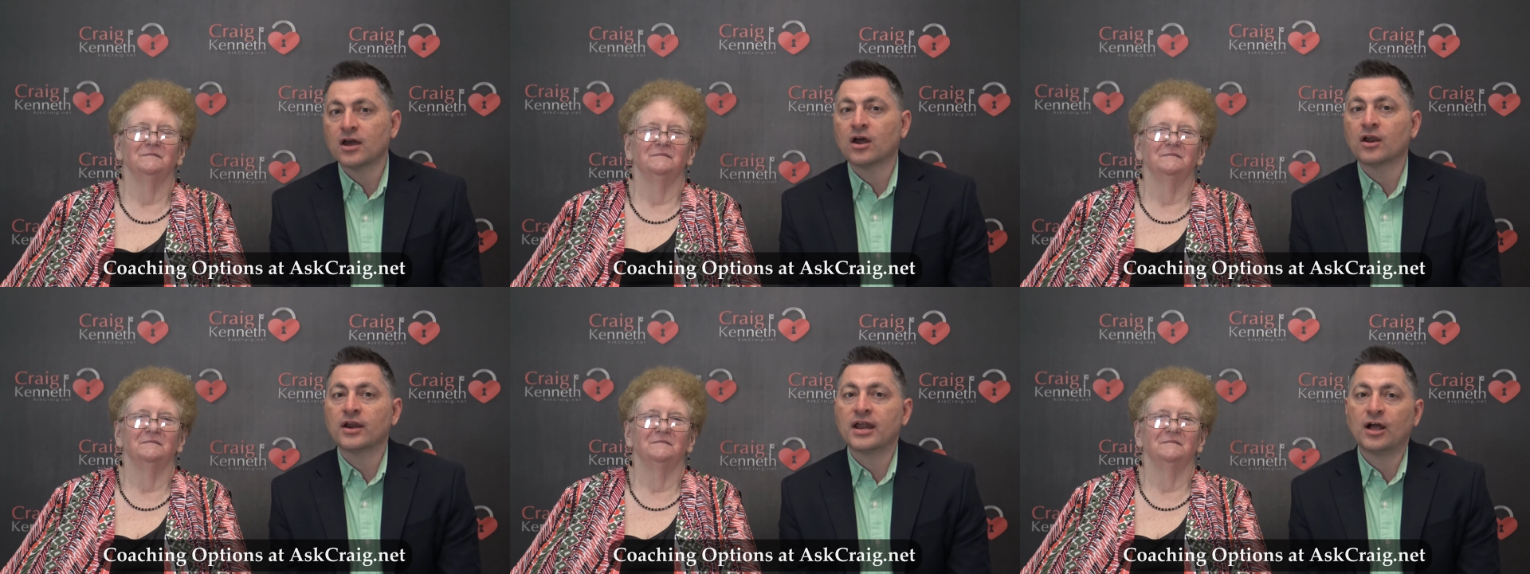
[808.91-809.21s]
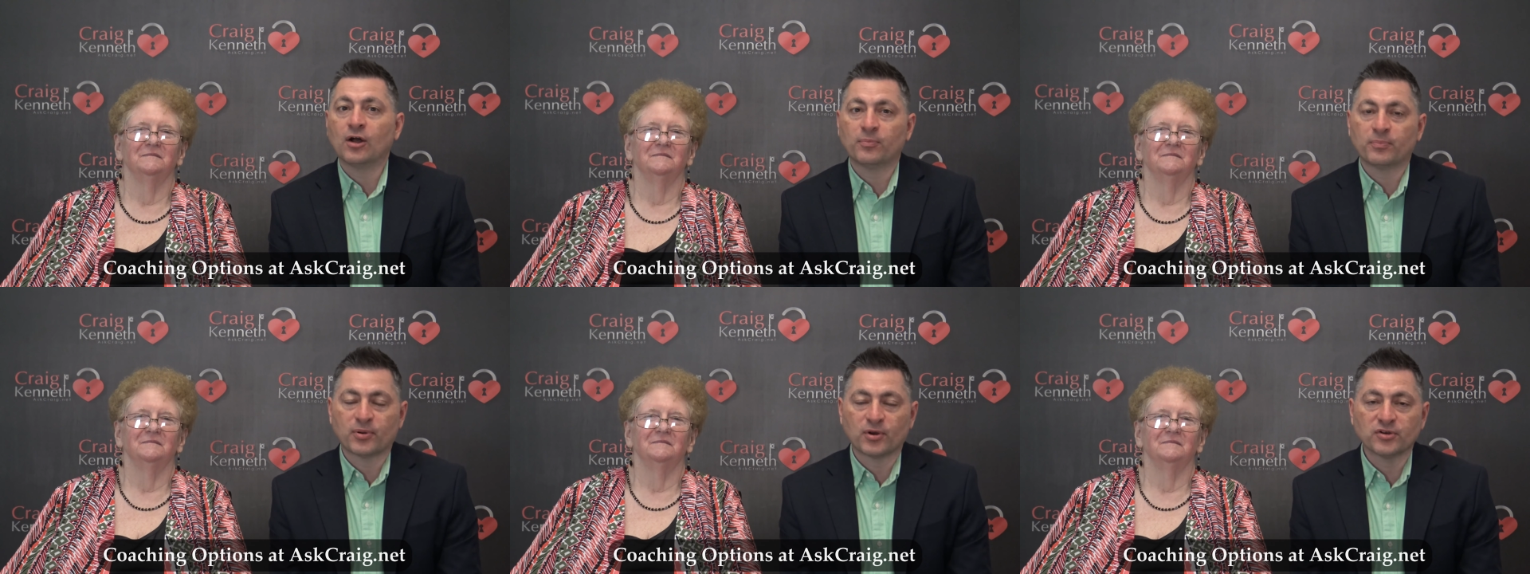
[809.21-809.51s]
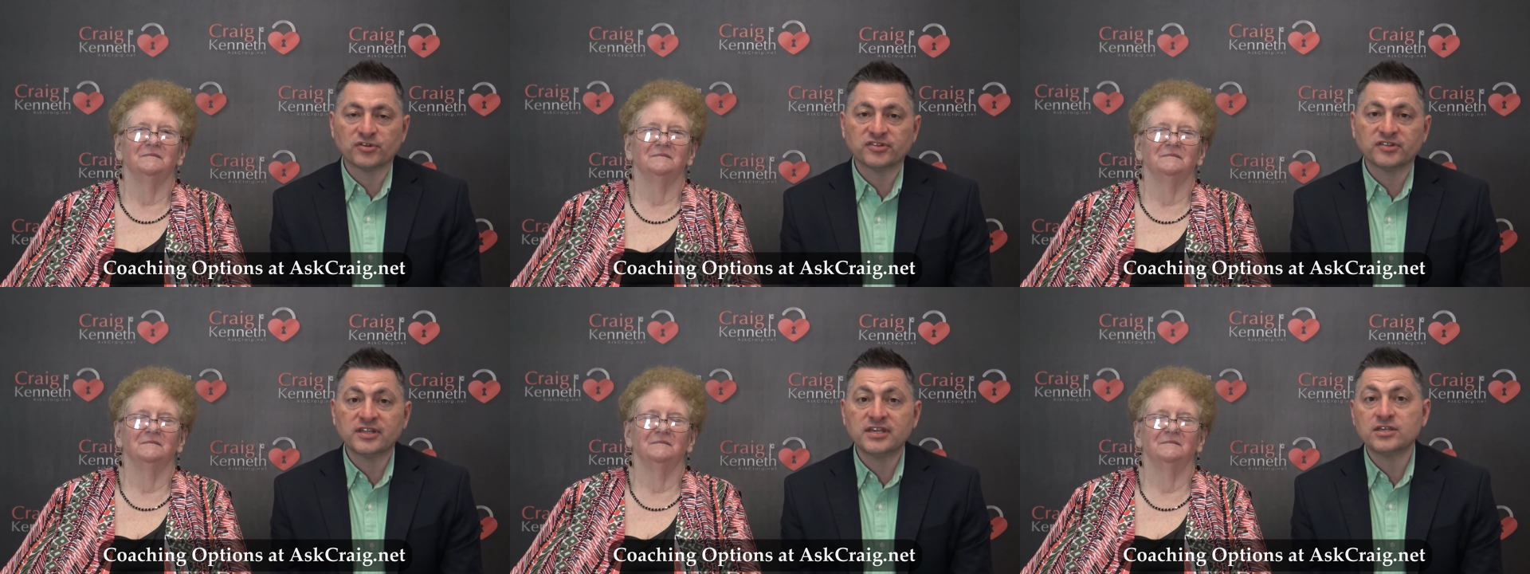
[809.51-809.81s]
Speaker 1: our help
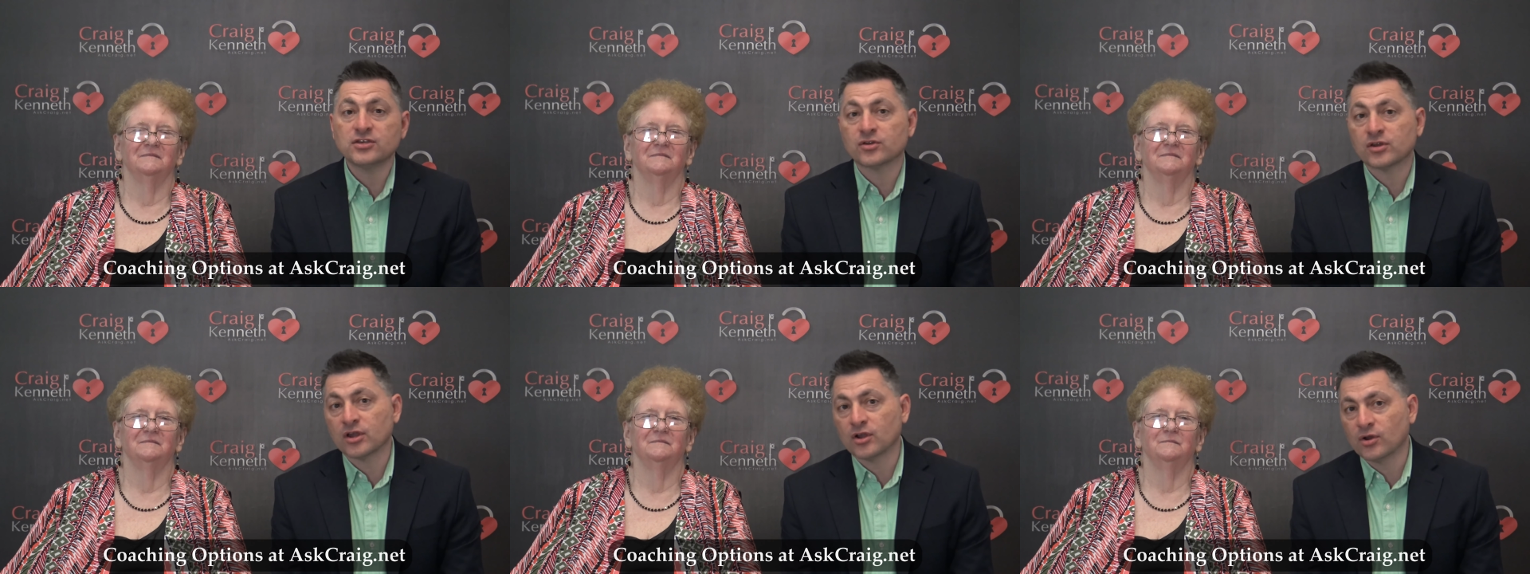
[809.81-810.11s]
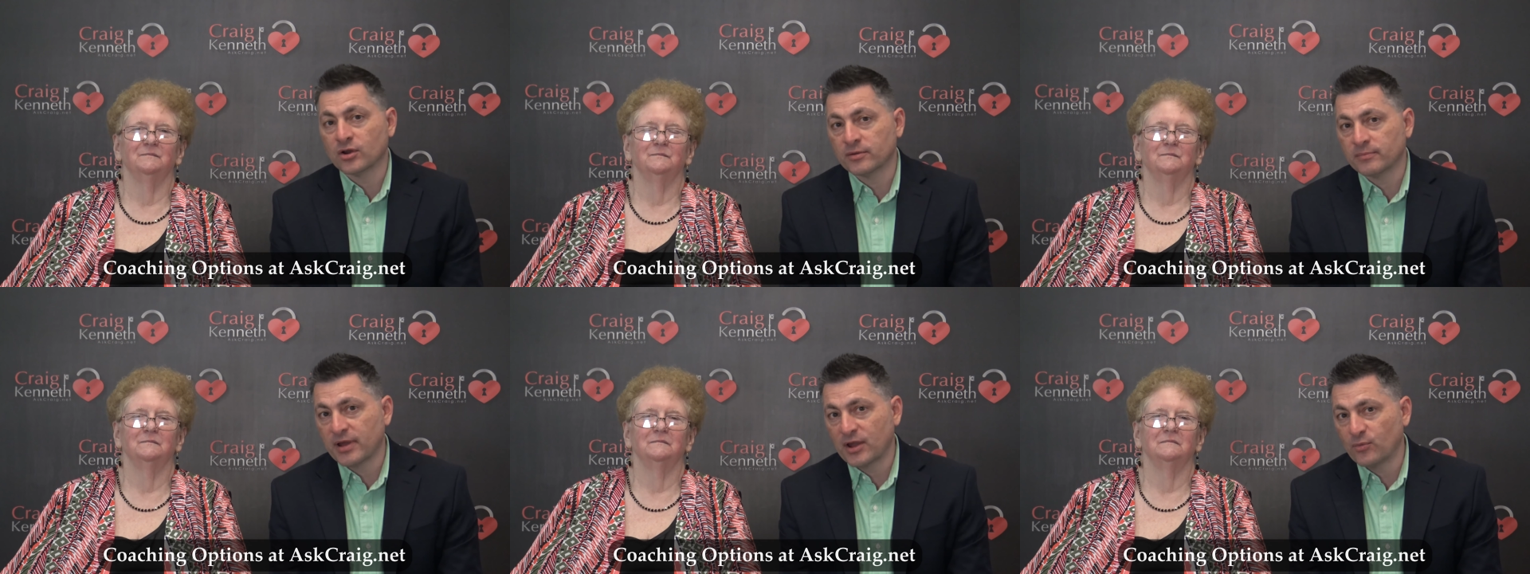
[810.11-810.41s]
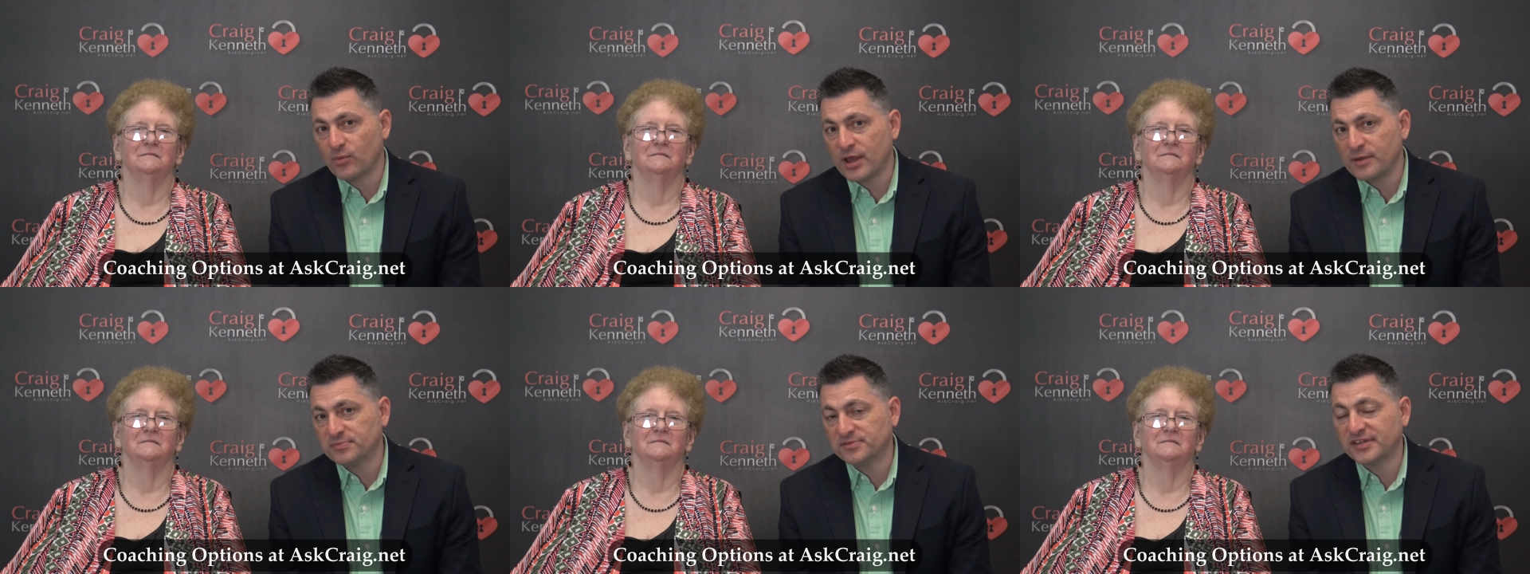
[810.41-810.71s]
personally, you could go to my
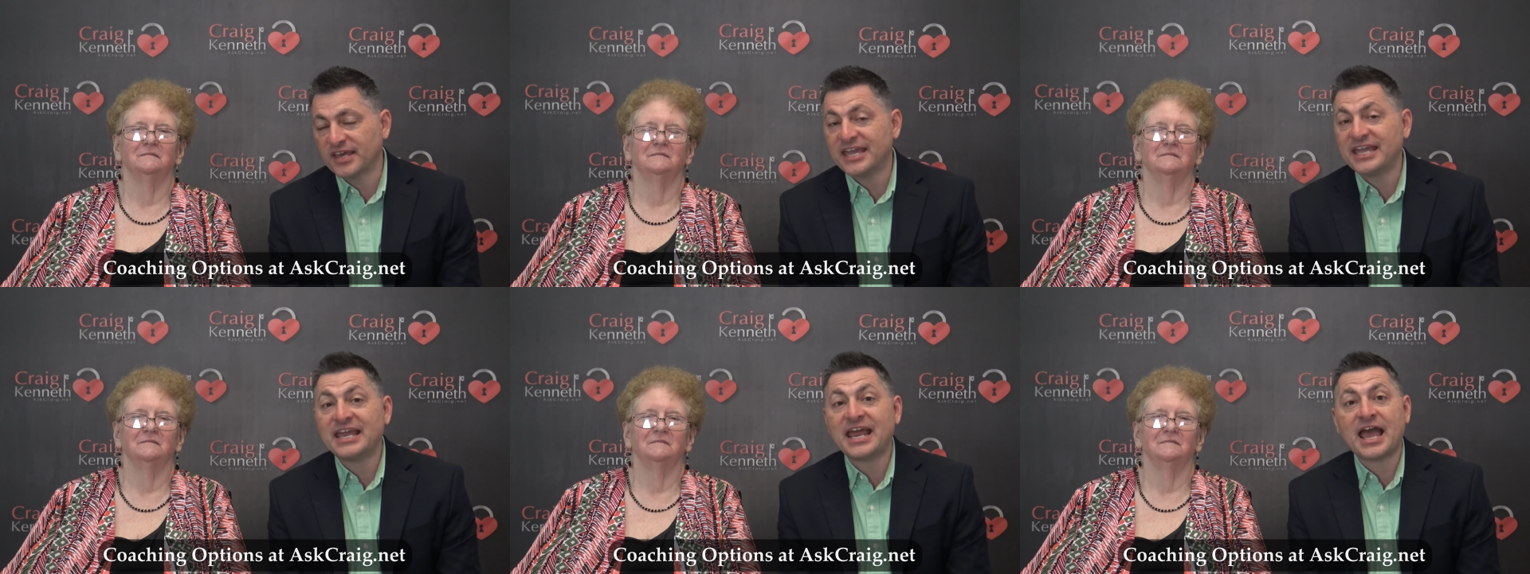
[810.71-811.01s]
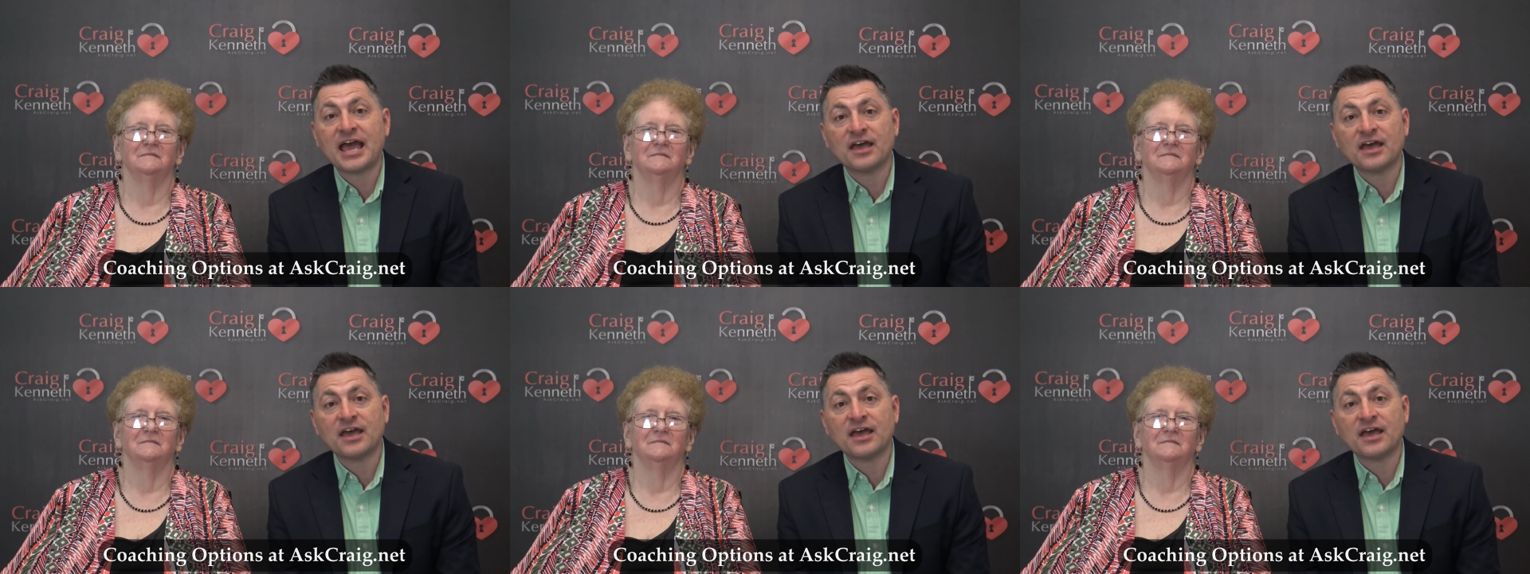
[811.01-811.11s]
website,